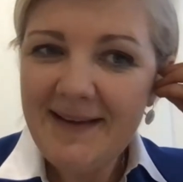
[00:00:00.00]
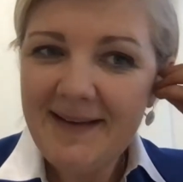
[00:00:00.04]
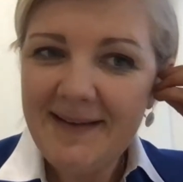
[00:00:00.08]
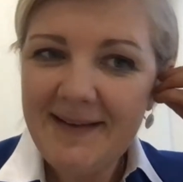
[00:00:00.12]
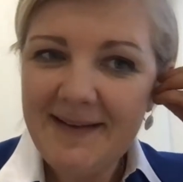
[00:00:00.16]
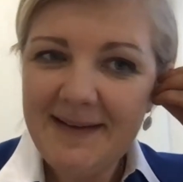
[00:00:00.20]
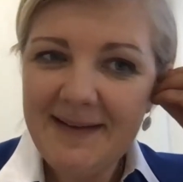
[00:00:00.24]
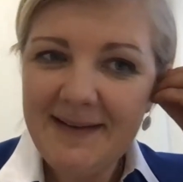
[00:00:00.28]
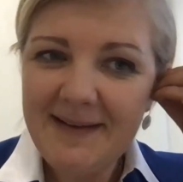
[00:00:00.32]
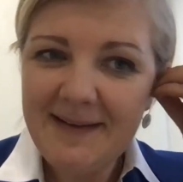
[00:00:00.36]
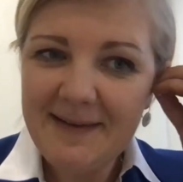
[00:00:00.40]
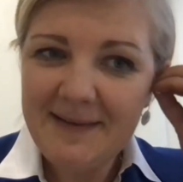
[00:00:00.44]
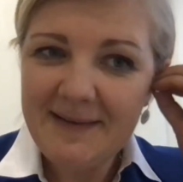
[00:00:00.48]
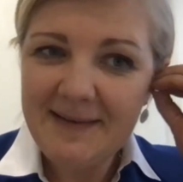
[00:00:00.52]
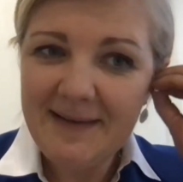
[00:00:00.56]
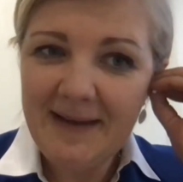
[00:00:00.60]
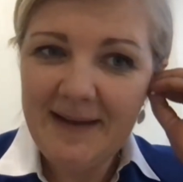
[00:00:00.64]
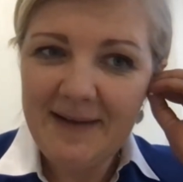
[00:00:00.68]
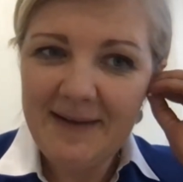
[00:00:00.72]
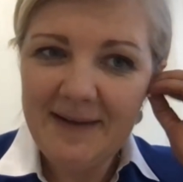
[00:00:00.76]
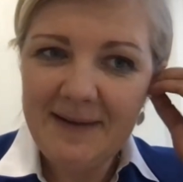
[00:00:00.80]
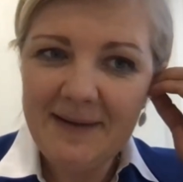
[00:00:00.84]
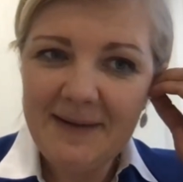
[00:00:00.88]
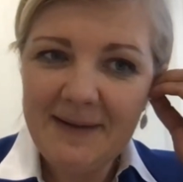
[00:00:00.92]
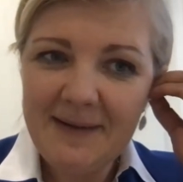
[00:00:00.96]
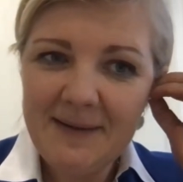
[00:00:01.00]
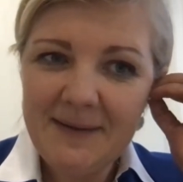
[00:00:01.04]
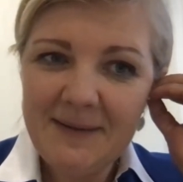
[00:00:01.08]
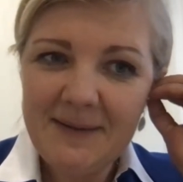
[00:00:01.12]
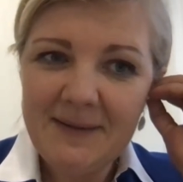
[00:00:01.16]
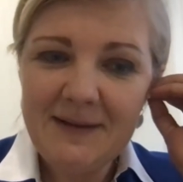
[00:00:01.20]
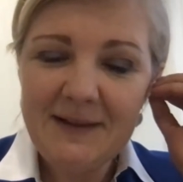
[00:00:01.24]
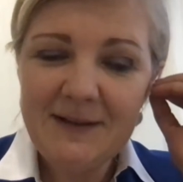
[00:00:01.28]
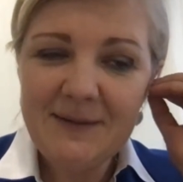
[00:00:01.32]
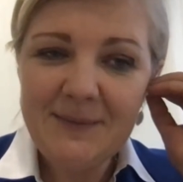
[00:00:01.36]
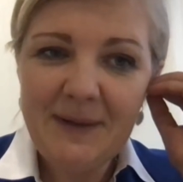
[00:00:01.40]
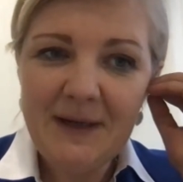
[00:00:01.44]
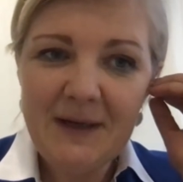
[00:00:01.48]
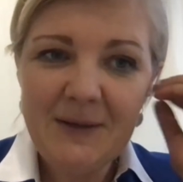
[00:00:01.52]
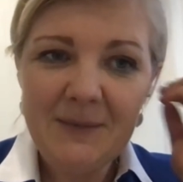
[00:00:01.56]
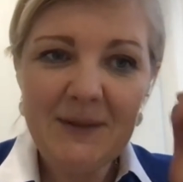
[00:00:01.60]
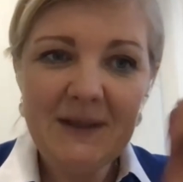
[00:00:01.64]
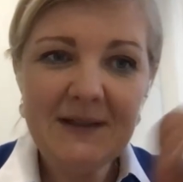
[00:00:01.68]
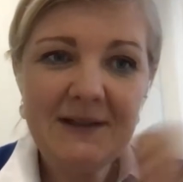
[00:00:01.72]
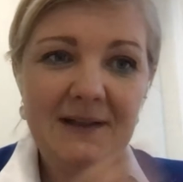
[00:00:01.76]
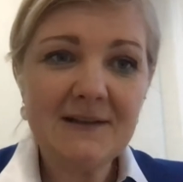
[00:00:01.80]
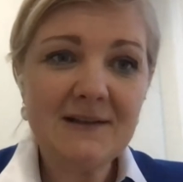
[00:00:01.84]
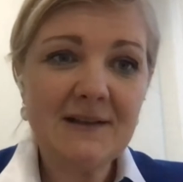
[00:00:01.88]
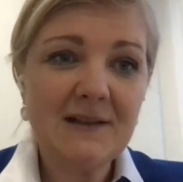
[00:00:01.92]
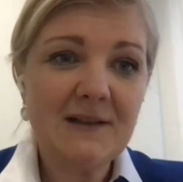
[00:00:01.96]
then it might
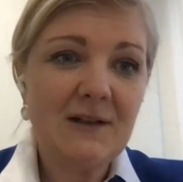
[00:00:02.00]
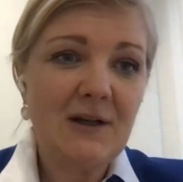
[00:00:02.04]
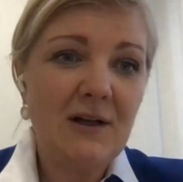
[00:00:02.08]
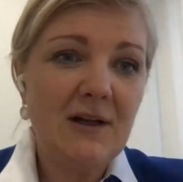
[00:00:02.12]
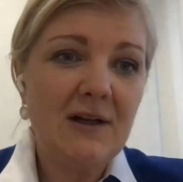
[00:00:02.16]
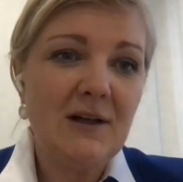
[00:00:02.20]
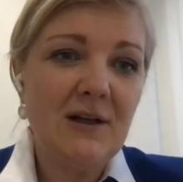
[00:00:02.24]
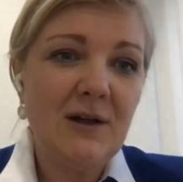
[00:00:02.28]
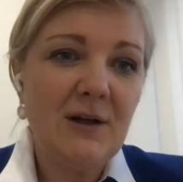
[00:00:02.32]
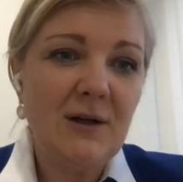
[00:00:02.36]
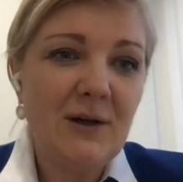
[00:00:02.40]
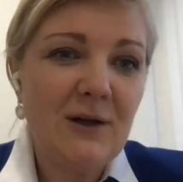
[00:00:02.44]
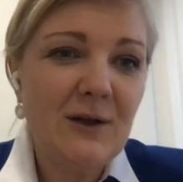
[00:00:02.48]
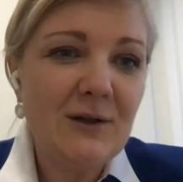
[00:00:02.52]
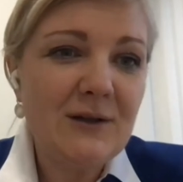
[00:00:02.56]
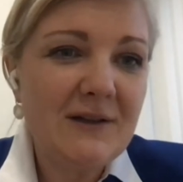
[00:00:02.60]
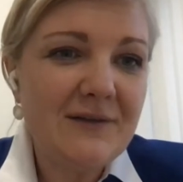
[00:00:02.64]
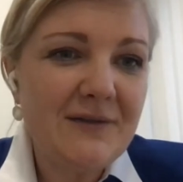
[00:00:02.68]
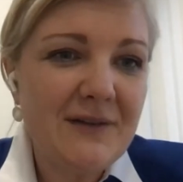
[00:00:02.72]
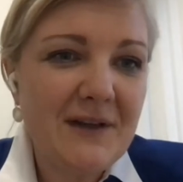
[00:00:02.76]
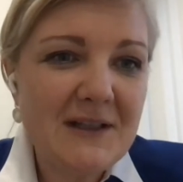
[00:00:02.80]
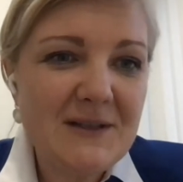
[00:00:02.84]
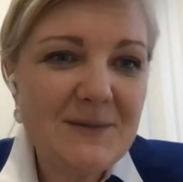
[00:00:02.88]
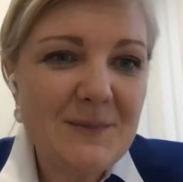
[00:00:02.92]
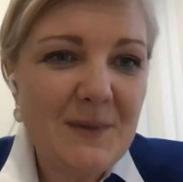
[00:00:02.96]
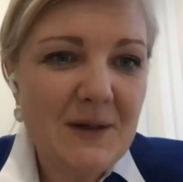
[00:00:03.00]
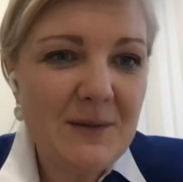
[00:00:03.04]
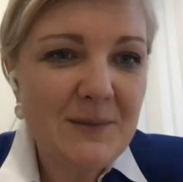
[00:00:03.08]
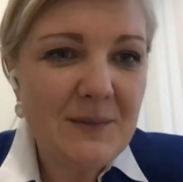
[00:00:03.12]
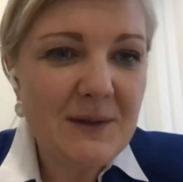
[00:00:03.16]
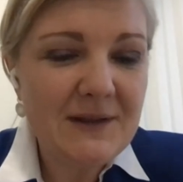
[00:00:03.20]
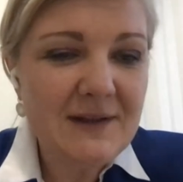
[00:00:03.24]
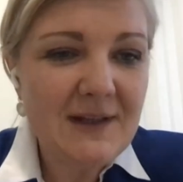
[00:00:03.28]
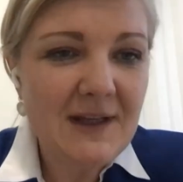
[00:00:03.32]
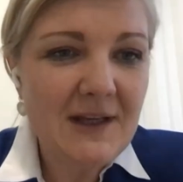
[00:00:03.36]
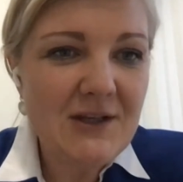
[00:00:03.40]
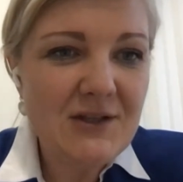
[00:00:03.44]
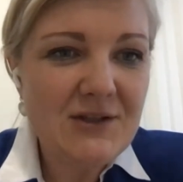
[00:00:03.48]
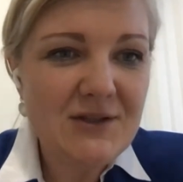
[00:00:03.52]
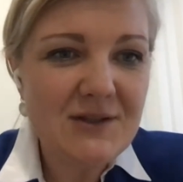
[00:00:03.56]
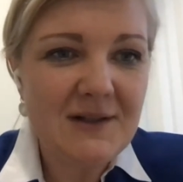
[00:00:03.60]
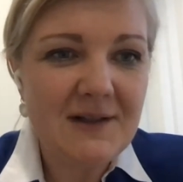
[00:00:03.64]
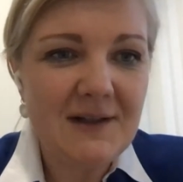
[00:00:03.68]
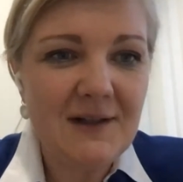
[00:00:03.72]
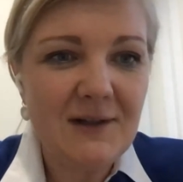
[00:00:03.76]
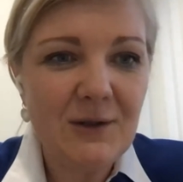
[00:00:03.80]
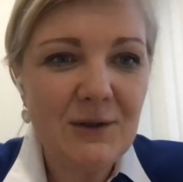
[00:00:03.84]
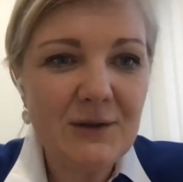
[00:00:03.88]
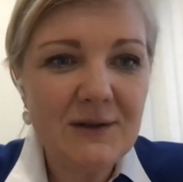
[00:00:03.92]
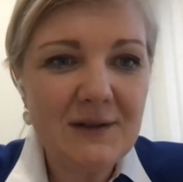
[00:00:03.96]
be that a lot of experimentation,
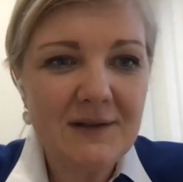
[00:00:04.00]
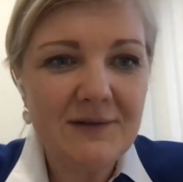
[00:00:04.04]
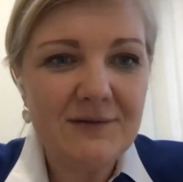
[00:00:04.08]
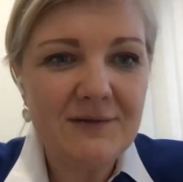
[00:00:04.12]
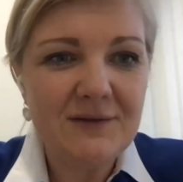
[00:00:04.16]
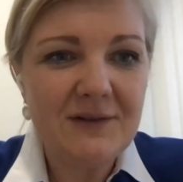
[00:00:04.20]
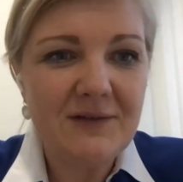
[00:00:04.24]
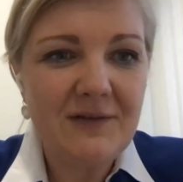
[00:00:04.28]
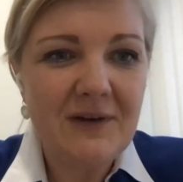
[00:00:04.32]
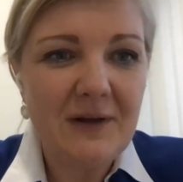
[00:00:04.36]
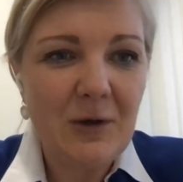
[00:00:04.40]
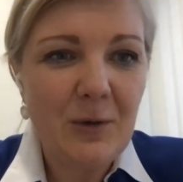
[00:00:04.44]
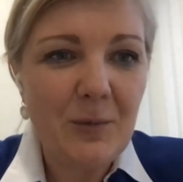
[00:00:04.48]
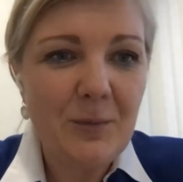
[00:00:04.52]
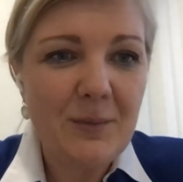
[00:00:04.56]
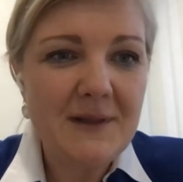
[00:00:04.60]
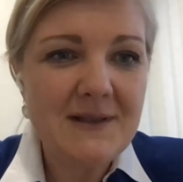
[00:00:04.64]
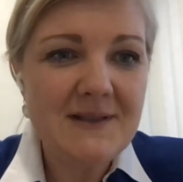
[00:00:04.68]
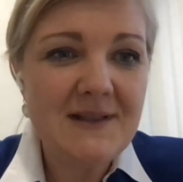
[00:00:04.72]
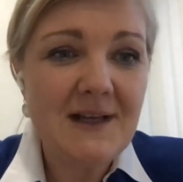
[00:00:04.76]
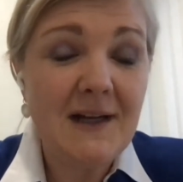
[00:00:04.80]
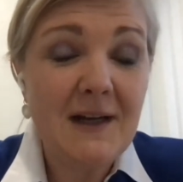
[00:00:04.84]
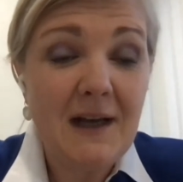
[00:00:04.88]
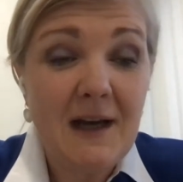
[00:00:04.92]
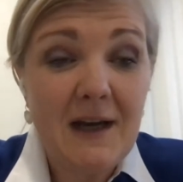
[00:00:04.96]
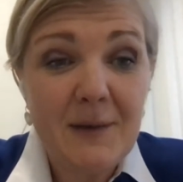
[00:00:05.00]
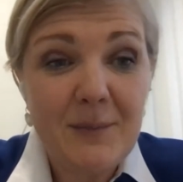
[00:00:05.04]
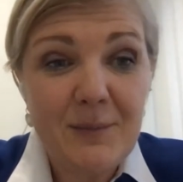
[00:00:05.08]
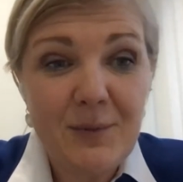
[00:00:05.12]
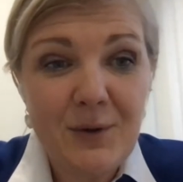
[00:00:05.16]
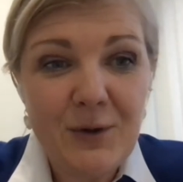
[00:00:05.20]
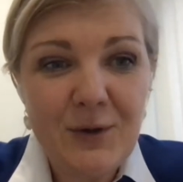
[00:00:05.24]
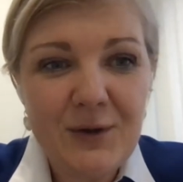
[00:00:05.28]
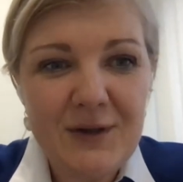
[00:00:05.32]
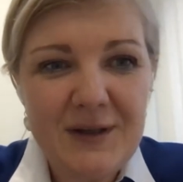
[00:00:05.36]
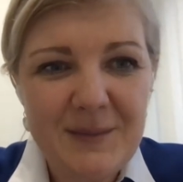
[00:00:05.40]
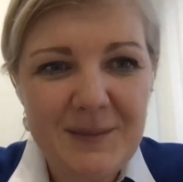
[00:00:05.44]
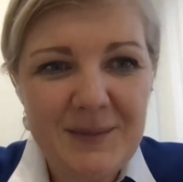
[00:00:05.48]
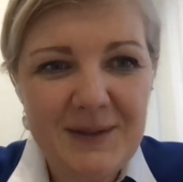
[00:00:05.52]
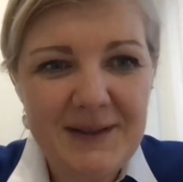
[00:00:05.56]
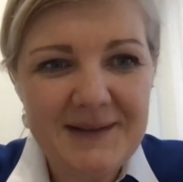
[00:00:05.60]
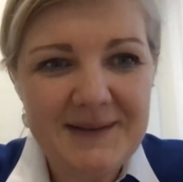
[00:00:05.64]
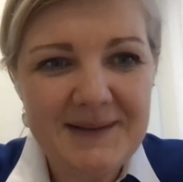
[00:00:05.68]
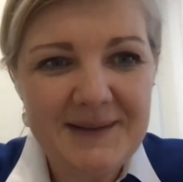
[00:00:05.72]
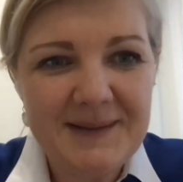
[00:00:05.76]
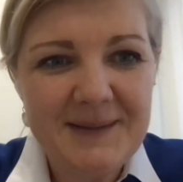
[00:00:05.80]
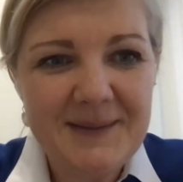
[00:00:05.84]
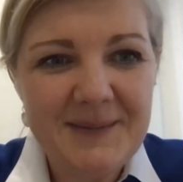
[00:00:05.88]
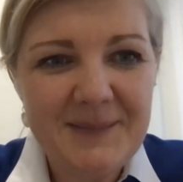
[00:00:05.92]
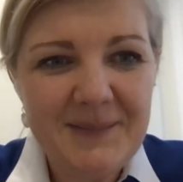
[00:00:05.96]
a lot of developments are
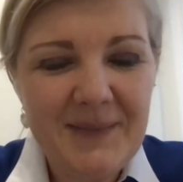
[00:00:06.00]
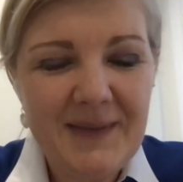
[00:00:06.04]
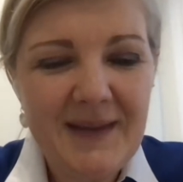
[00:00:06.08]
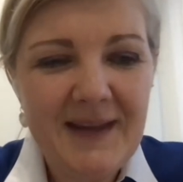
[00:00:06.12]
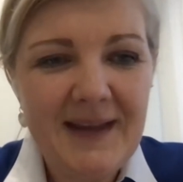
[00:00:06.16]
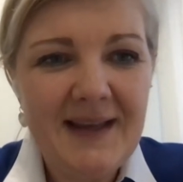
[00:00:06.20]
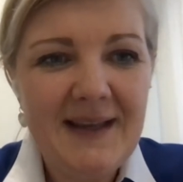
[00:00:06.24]
prohibited.